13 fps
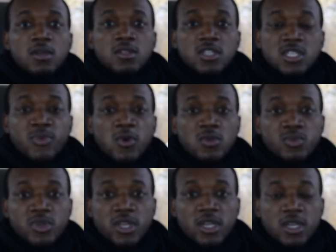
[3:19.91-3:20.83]

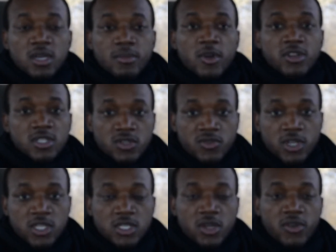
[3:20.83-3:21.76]
disposable income, our
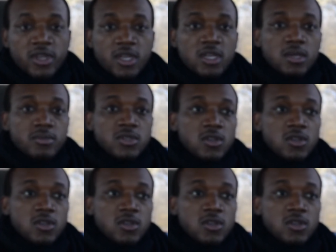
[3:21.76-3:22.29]
discretionary income.